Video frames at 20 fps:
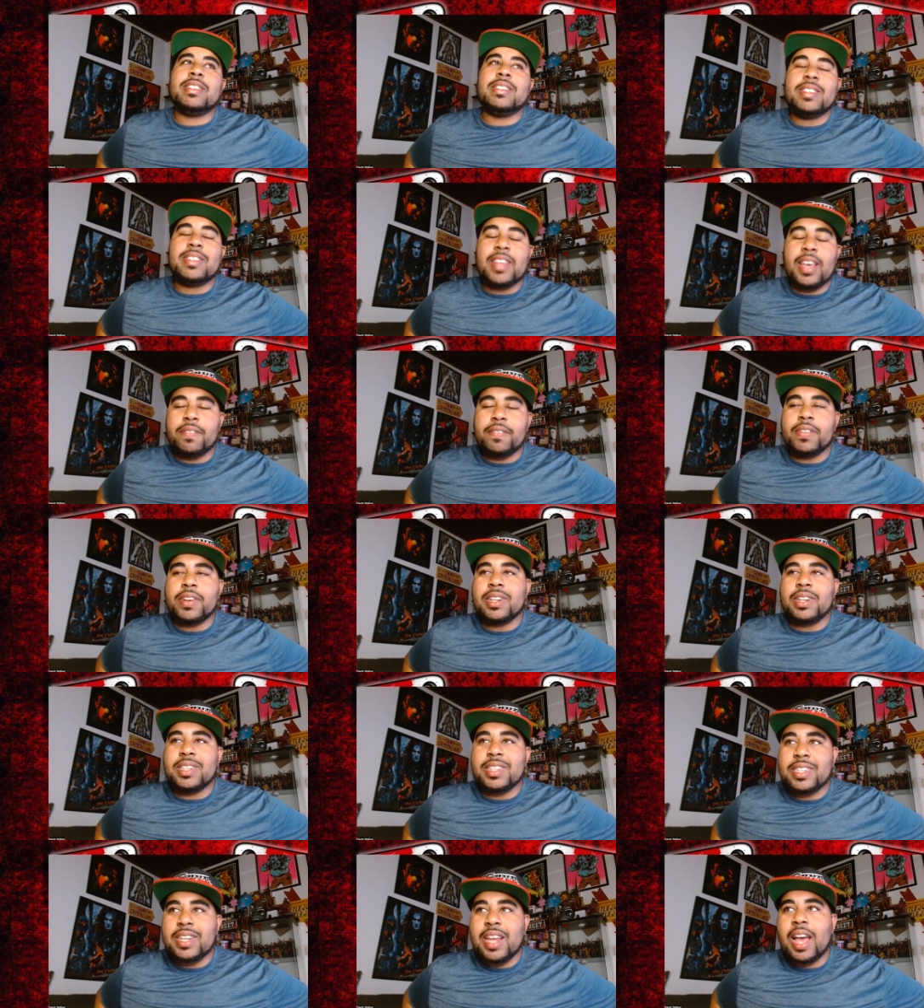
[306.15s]

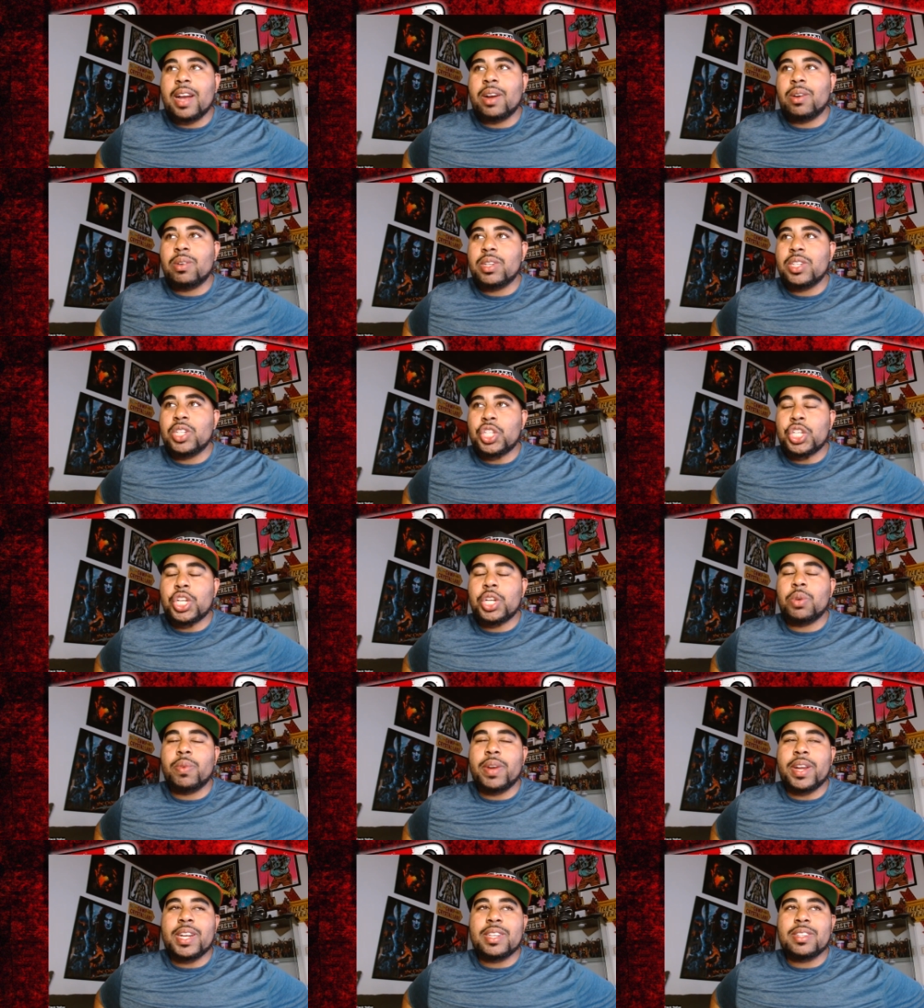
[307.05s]
definitely not going to
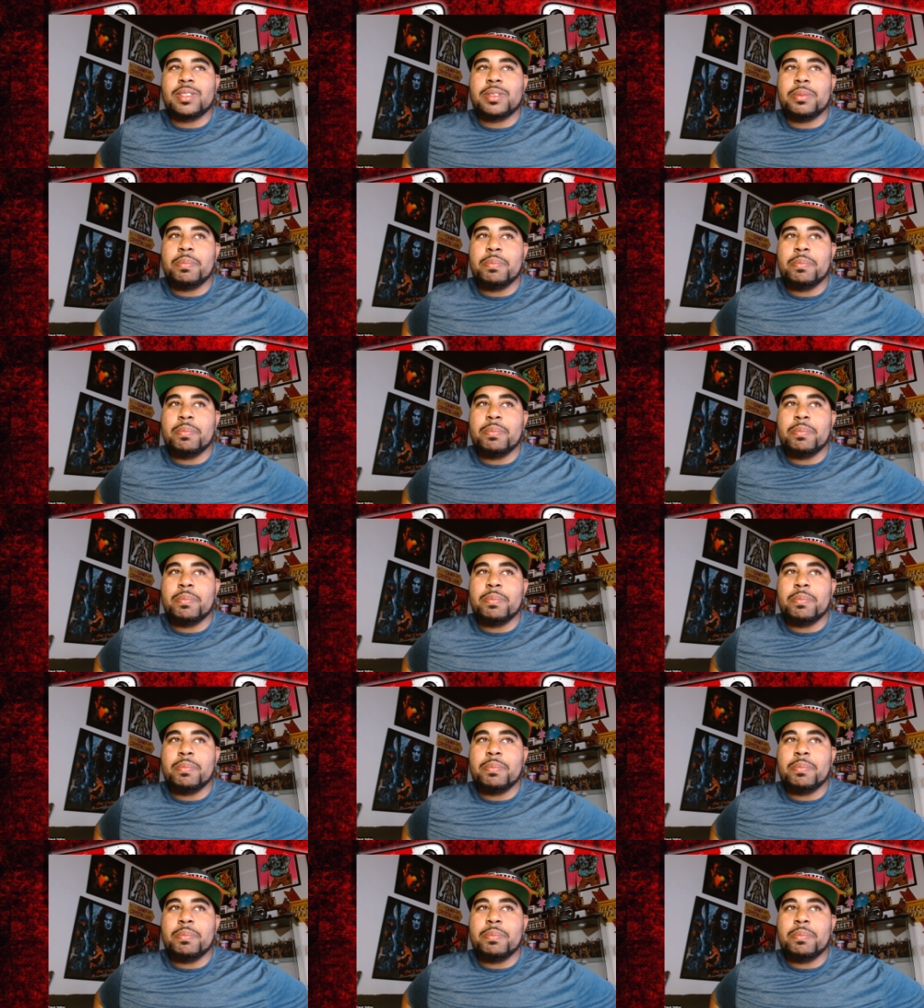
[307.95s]
generate as